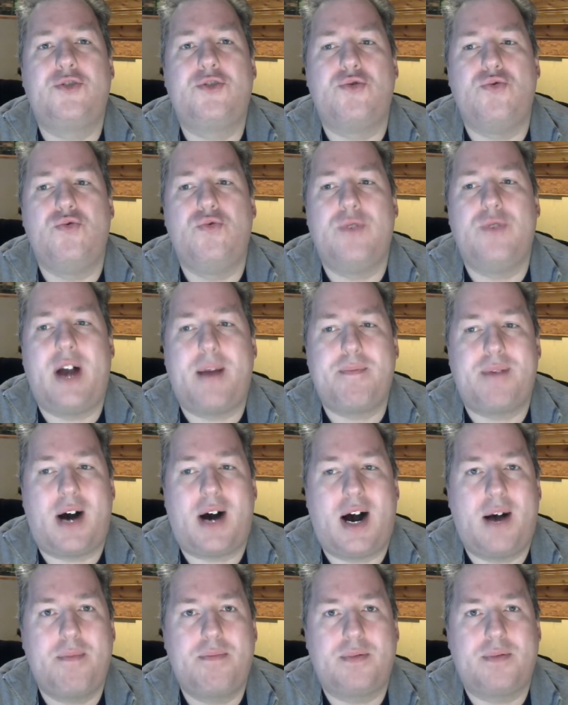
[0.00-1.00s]
to wrap
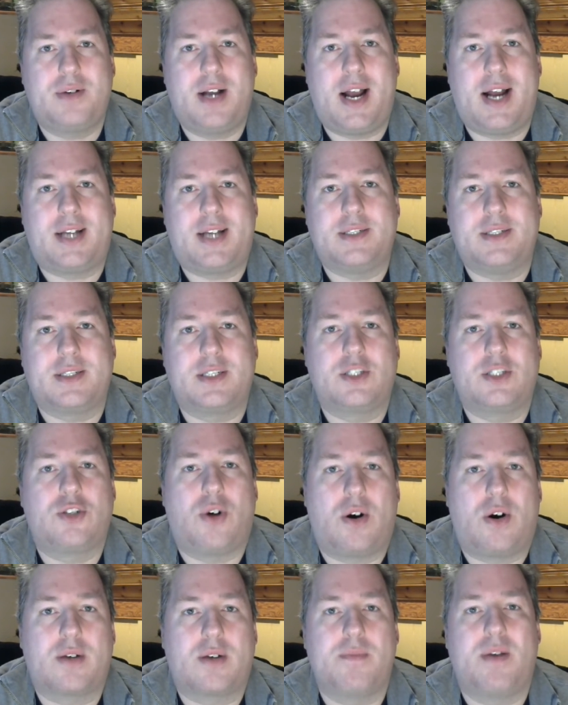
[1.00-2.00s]
up and
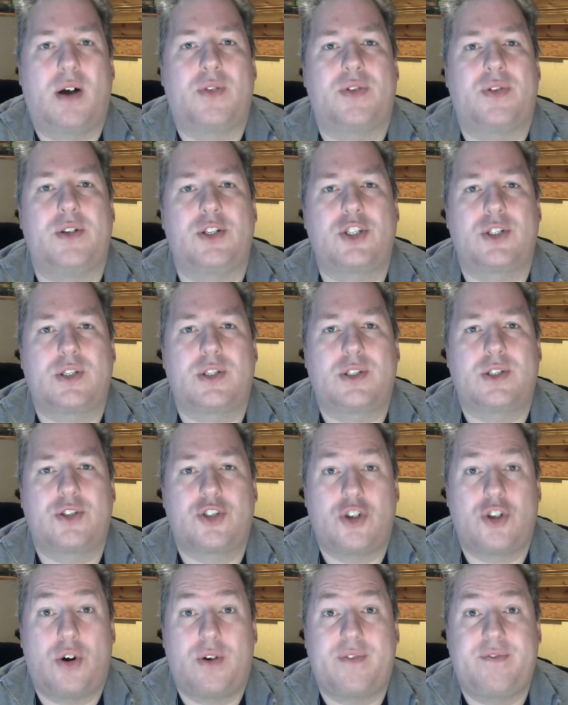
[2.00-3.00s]
talk about the sh
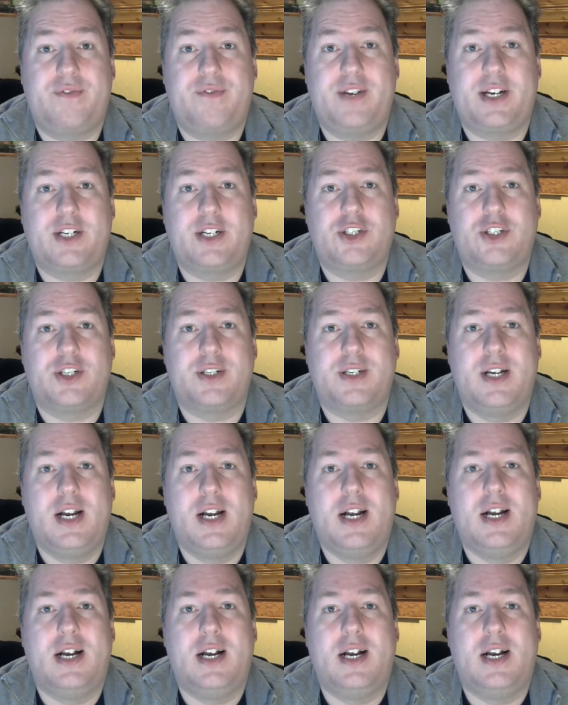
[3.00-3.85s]
short fiction,